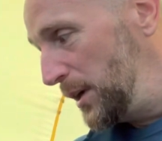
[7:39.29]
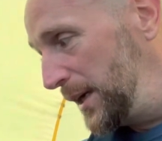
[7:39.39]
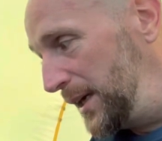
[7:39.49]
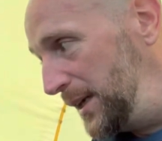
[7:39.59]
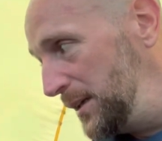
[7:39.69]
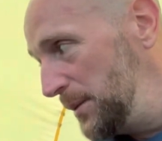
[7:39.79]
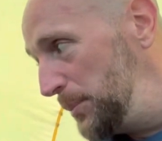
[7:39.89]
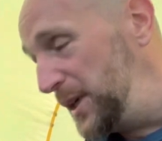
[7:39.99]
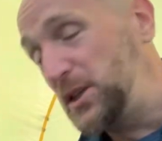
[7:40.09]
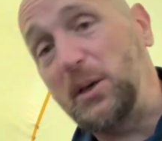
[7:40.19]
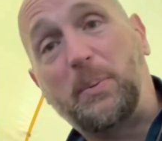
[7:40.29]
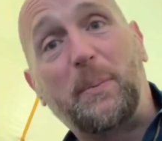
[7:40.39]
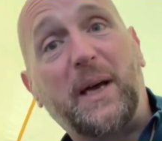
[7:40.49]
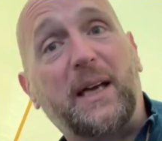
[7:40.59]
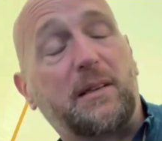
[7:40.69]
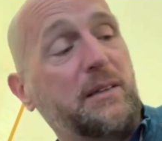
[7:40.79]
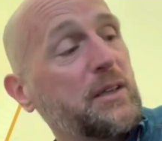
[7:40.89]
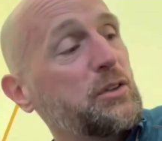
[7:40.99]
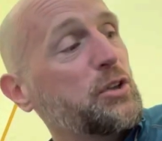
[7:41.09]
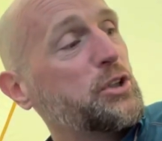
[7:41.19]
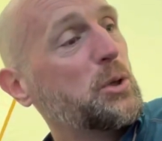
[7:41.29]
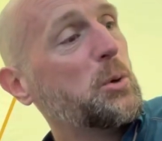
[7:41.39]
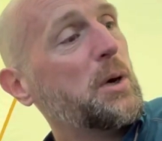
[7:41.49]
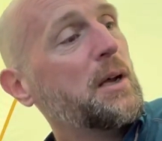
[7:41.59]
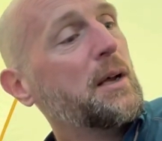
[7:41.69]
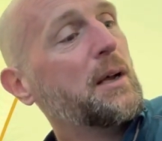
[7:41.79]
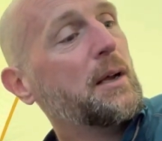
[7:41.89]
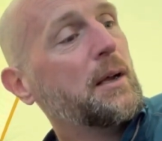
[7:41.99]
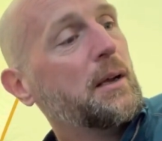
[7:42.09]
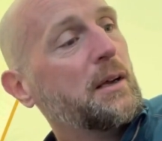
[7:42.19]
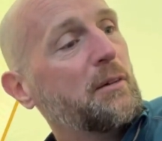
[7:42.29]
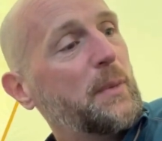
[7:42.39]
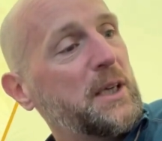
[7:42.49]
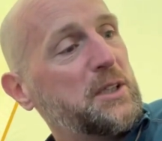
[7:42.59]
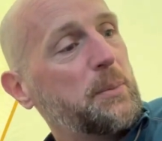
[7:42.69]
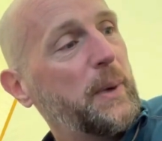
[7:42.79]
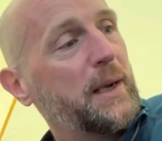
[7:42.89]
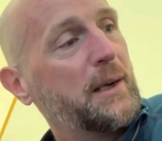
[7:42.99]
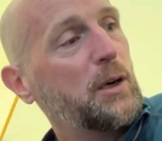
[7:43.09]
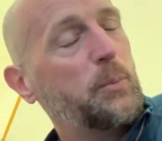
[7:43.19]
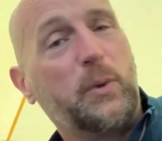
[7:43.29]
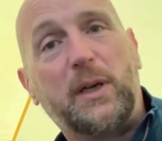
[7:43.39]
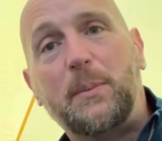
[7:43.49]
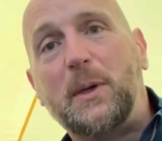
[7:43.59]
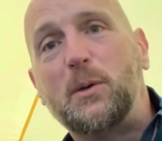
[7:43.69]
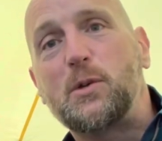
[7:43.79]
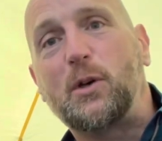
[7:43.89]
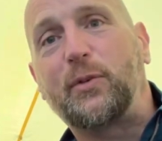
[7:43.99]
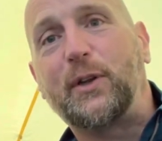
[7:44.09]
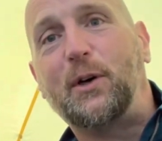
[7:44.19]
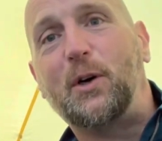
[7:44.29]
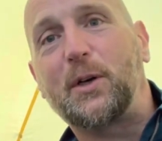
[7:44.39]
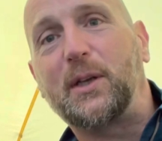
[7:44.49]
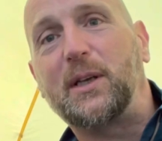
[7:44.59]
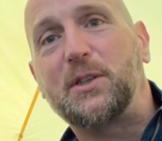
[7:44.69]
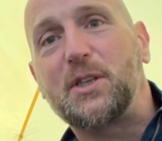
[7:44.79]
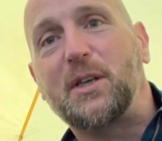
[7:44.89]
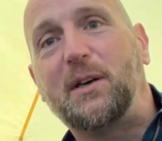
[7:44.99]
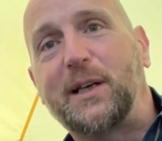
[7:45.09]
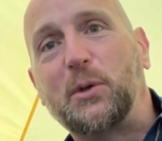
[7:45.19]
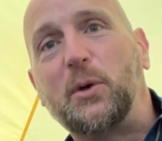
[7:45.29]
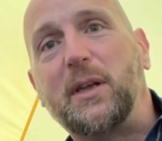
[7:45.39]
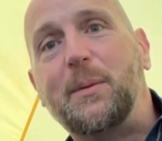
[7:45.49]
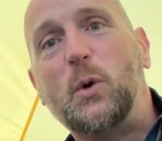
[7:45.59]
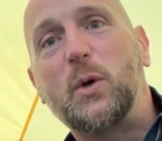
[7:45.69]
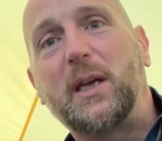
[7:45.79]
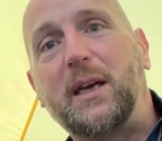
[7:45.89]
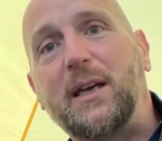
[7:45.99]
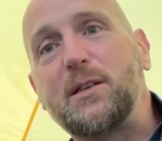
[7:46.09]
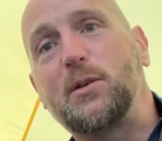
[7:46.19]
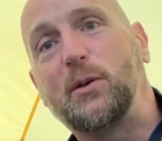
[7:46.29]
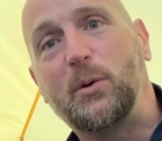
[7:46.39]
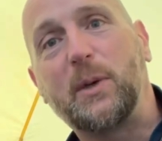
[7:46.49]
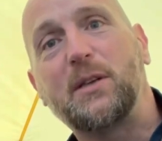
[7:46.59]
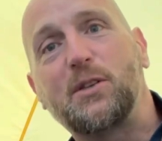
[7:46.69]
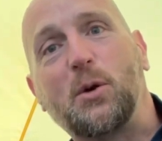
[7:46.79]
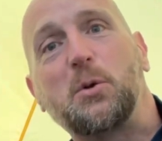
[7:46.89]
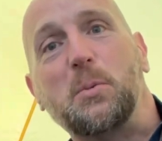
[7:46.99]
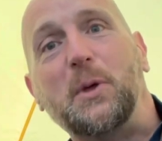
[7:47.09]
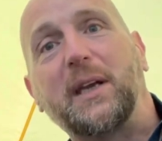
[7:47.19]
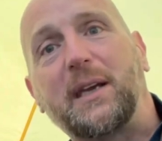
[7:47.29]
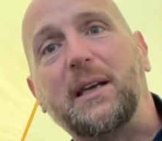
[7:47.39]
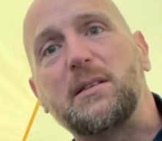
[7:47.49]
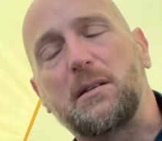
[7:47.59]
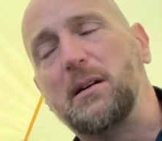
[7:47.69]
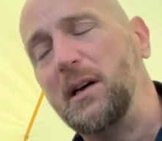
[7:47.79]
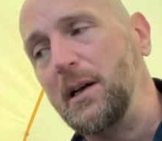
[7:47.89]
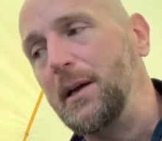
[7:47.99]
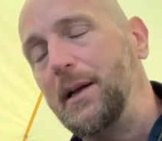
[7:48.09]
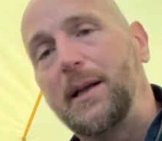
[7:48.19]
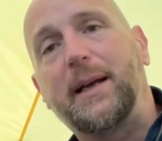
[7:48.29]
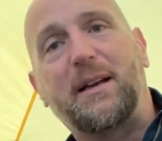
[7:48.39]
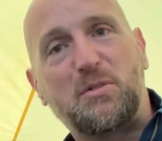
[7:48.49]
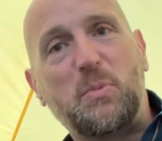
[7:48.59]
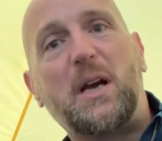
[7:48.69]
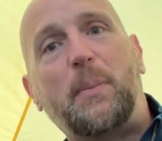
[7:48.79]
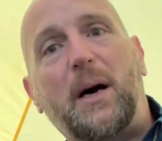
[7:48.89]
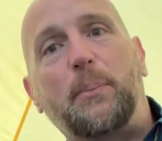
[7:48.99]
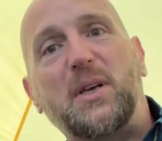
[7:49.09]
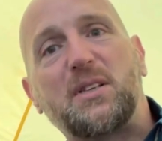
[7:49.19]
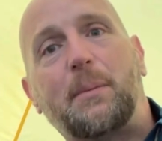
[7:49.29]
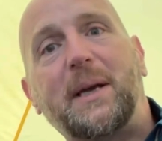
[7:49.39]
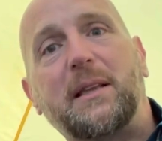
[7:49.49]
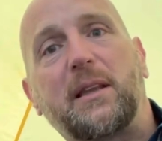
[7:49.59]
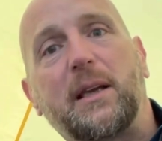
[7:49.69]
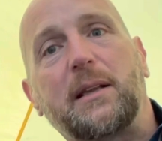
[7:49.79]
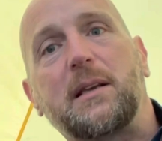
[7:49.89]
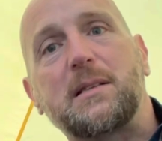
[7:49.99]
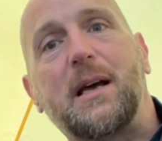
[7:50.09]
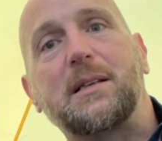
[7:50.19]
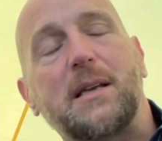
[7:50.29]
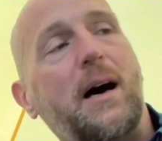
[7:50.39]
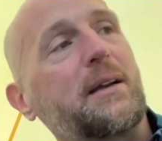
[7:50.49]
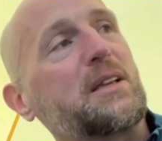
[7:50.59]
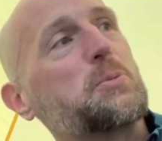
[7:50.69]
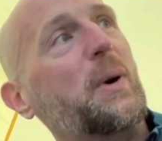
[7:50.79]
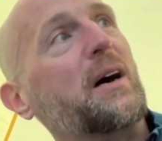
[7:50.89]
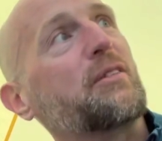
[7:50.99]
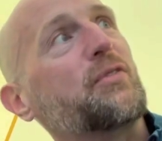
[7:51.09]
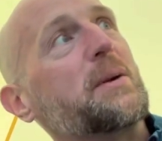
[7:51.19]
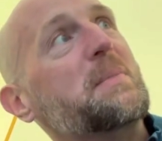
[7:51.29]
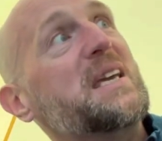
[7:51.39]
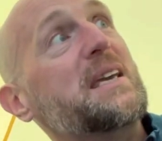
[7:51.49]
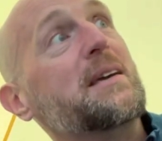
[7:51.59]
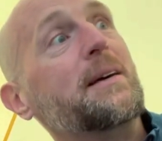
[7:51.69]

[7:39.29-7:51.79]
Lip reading: again, pitched up a bit earlier than usual. I've managed to ping a couple of emails off to Lorna just to let her know that I'm okay, so I know we can still communicate. So that gives me a bit of peace of mind. I think this is the hardest part for me.